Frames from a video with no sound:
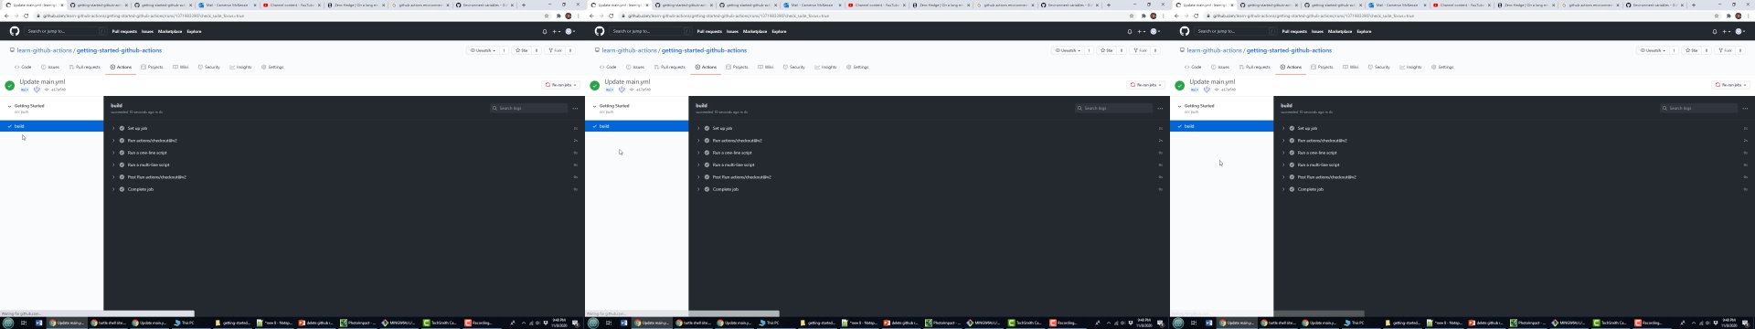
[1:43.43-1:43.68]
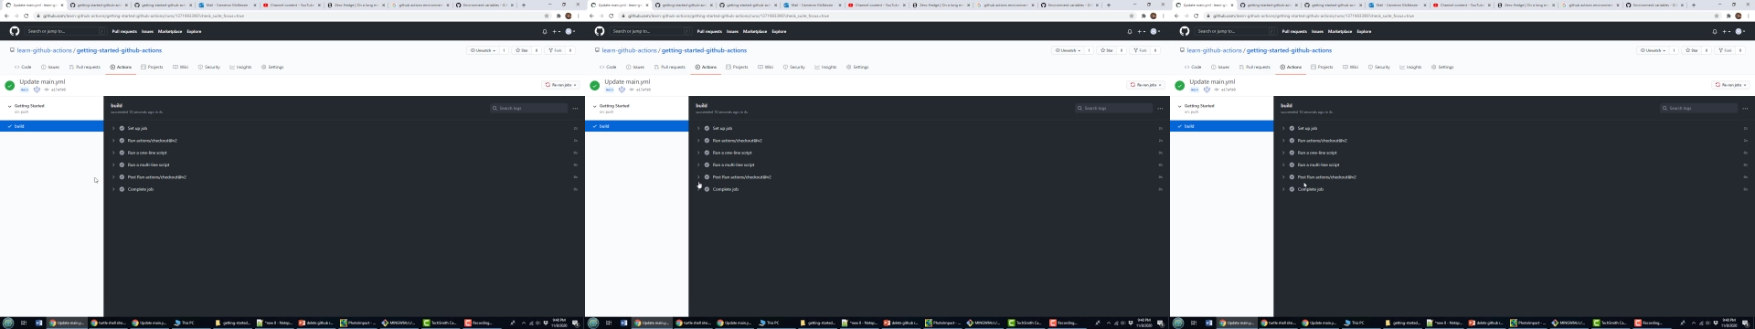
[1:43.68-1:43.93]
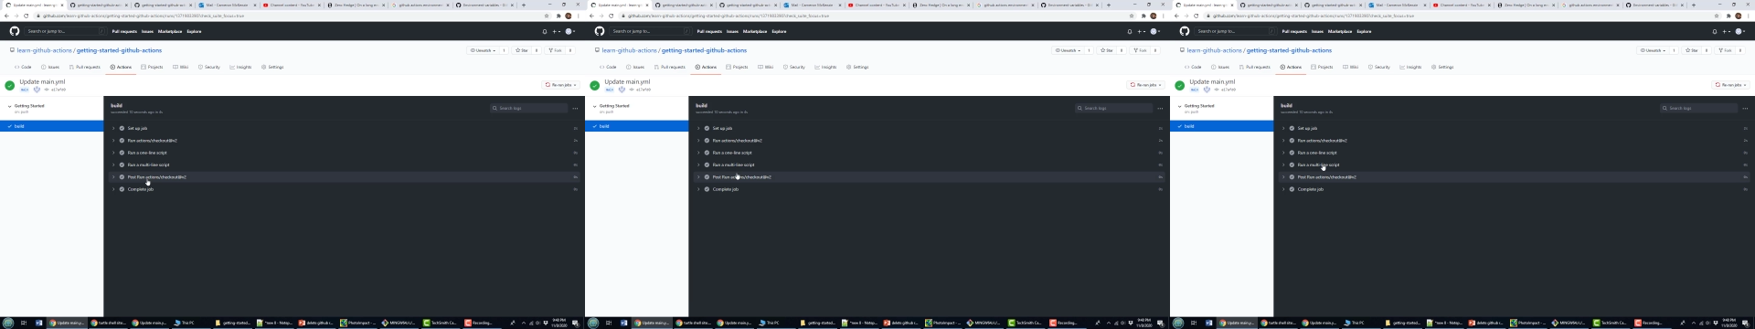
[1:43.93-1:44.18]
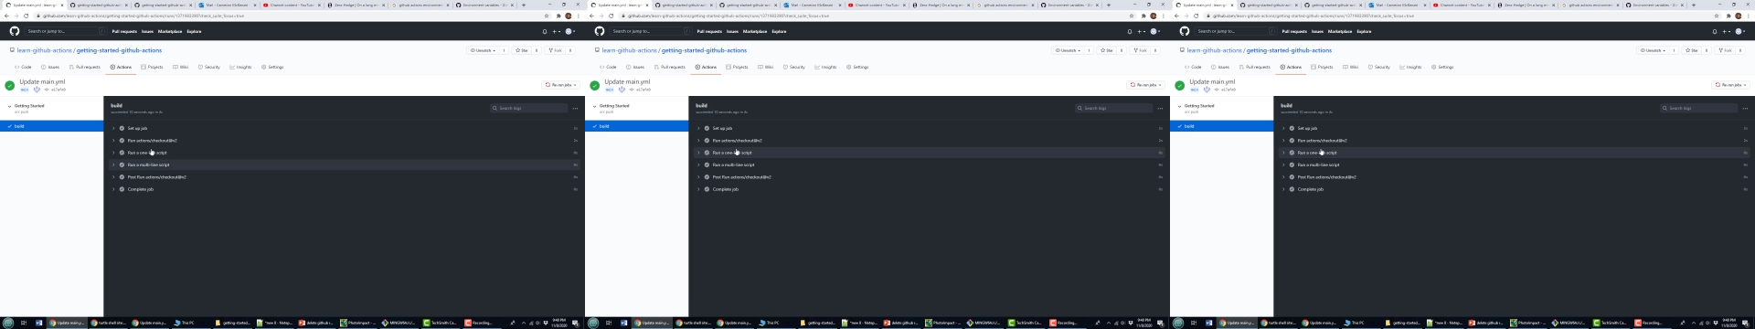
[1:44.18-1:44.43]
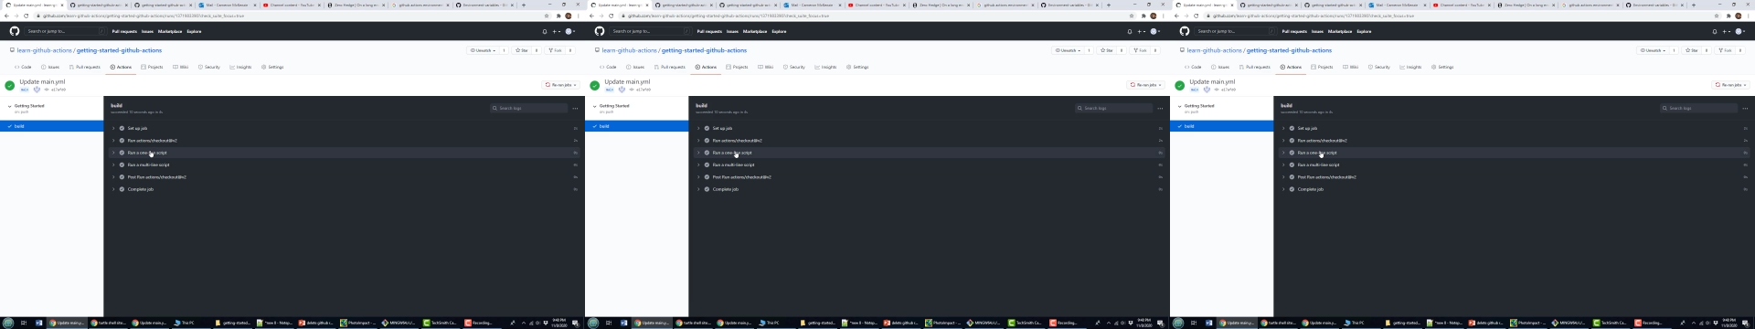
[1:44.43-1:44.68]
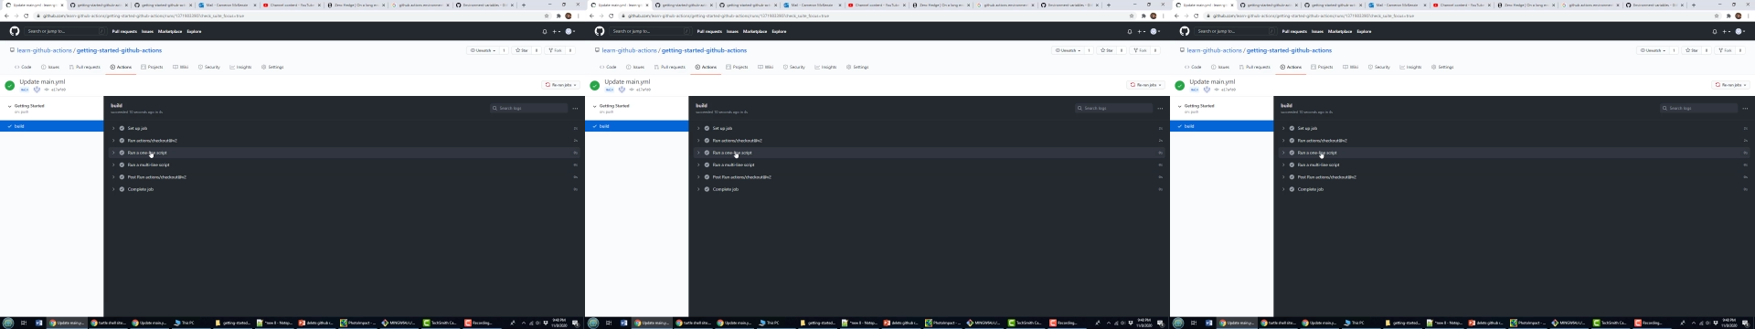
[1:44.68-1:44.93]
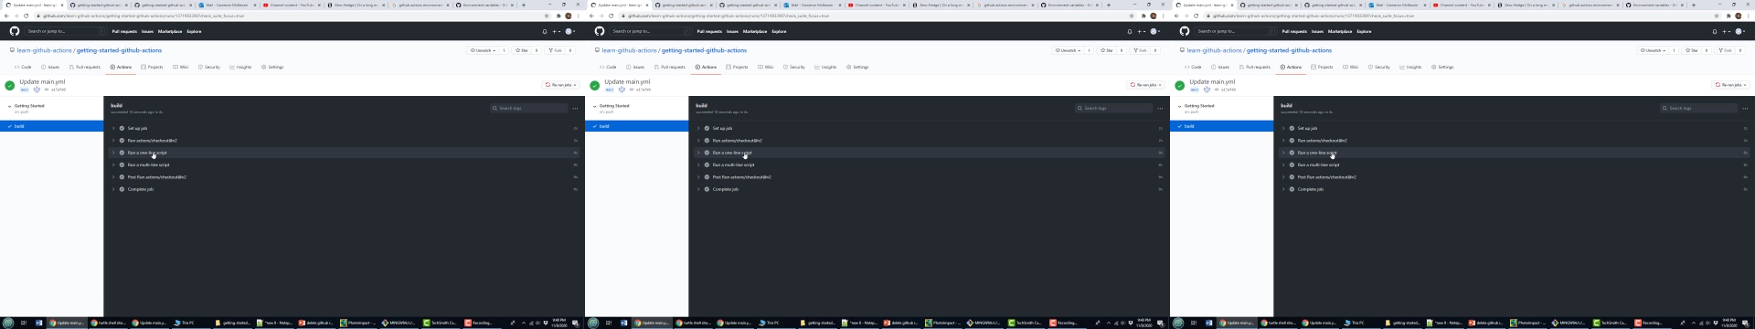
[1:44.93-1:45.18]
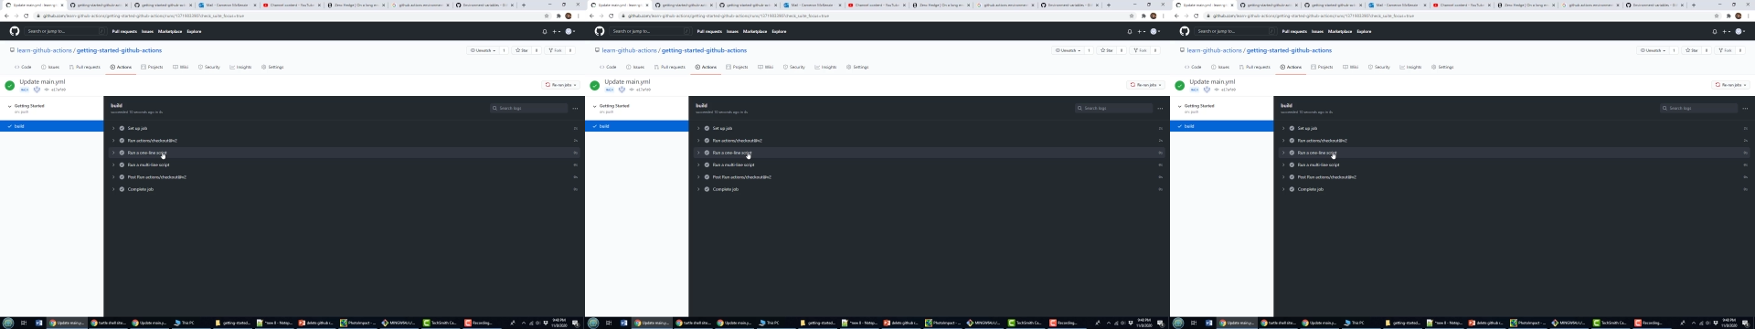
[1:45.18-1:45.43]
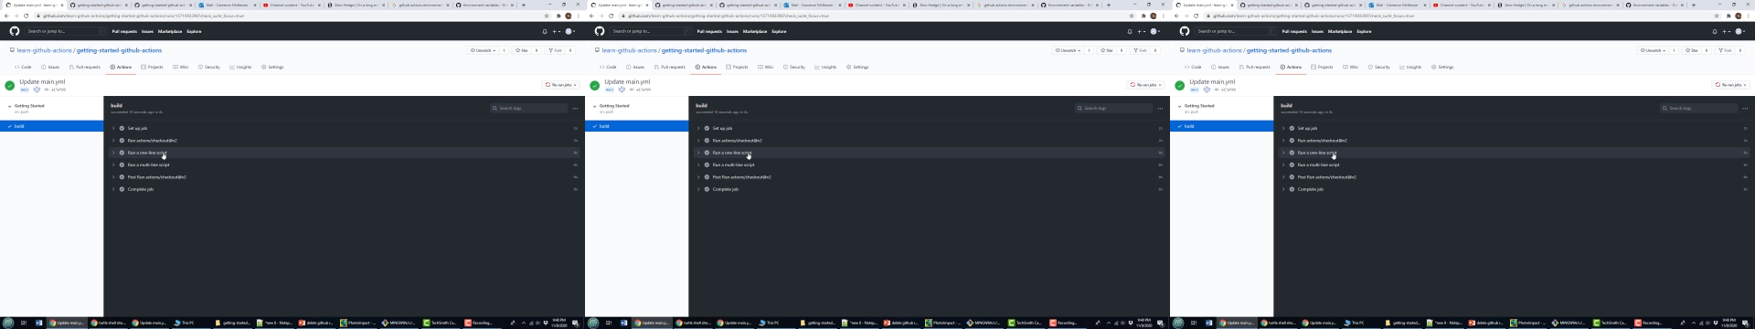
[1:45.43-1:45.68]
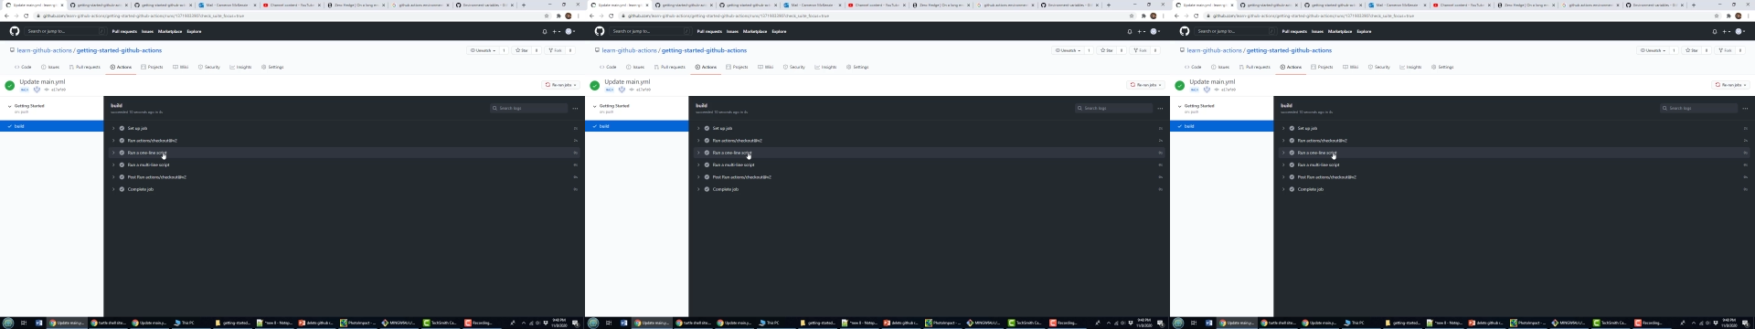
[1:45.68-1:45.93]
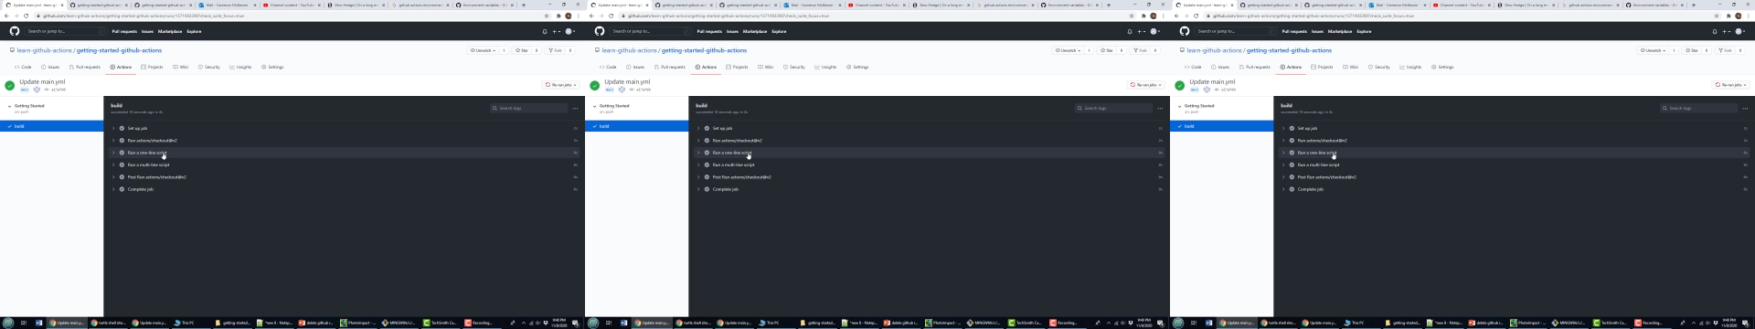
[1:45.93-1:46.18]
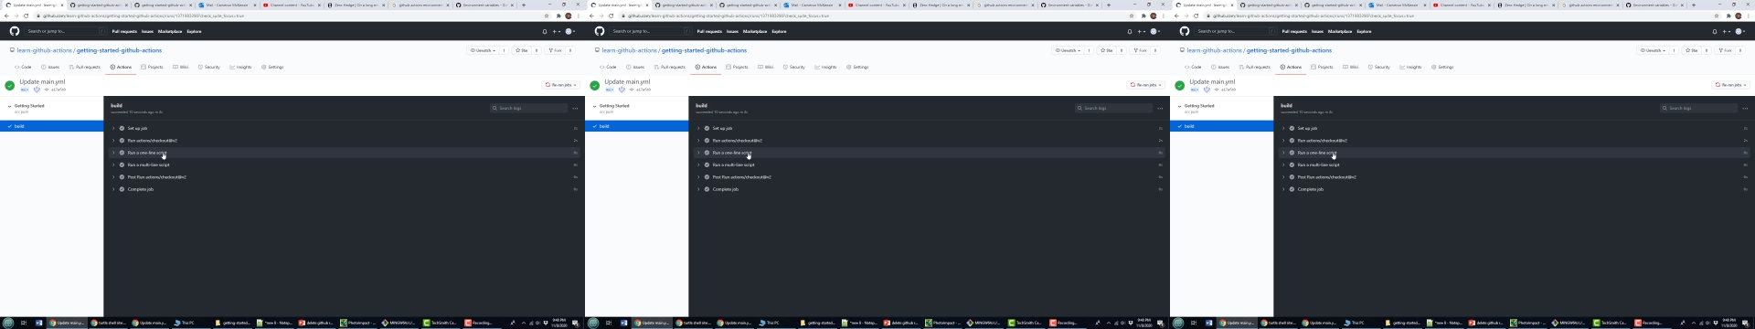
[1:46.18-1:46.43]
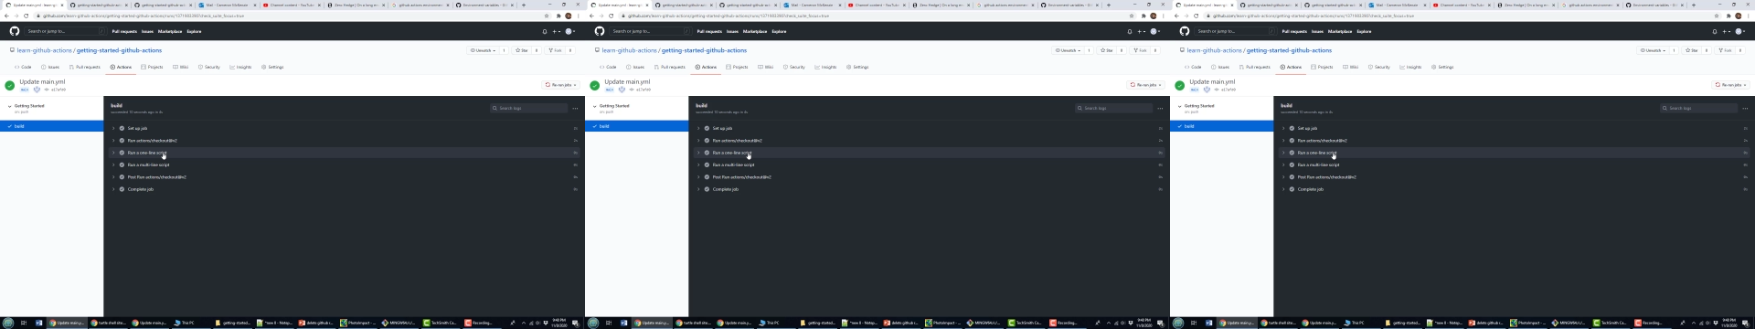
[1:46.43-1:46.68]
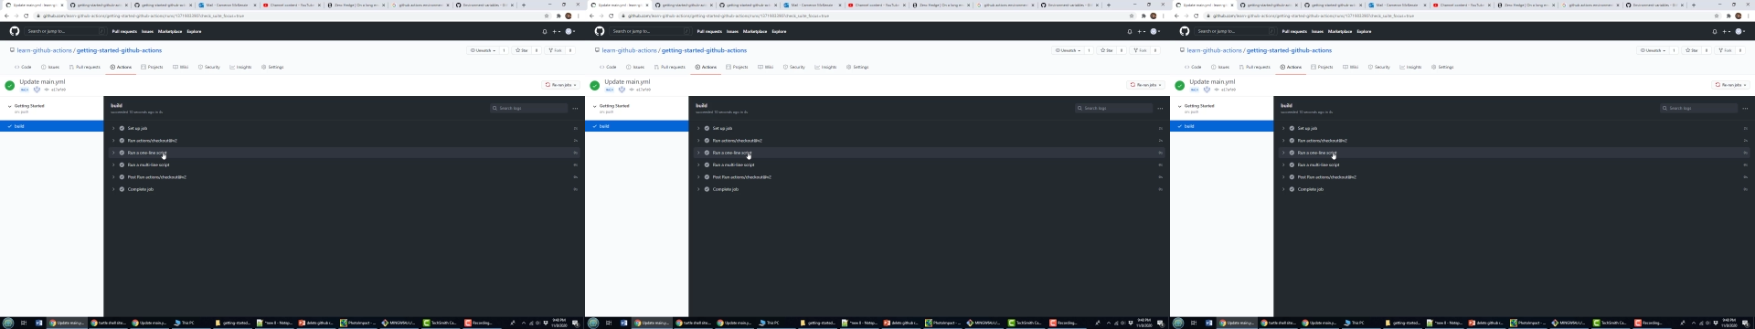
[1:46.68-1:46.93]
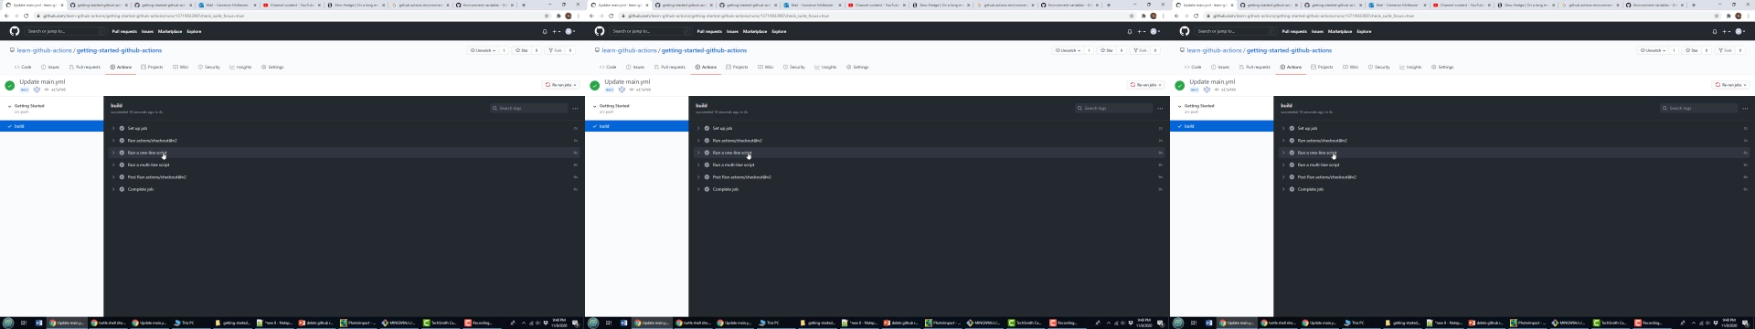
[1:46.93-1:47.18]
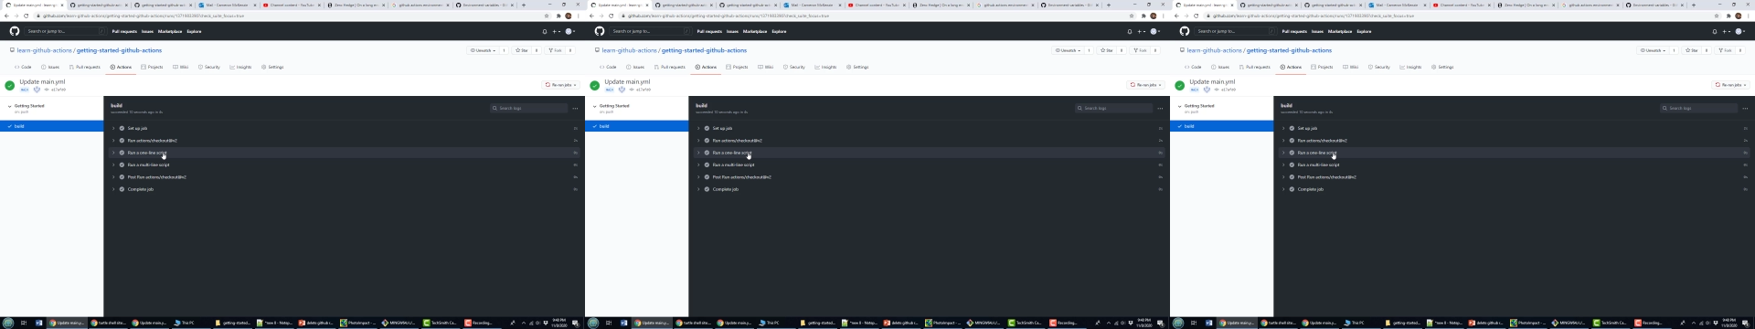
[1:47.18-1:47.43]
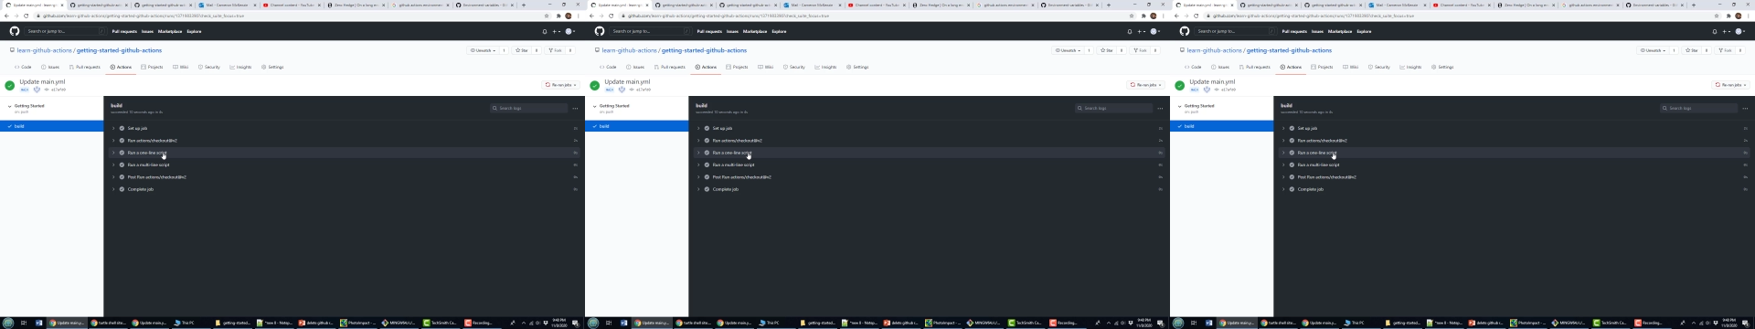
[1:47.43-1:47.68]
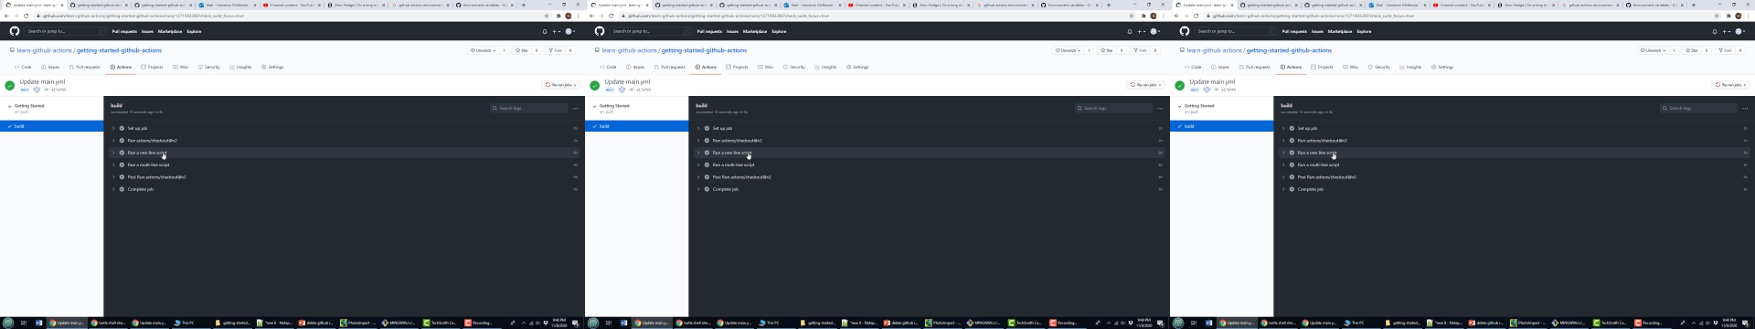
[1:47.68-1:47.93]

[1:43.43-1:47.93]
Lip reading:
No face is visible, so there are no lips to read.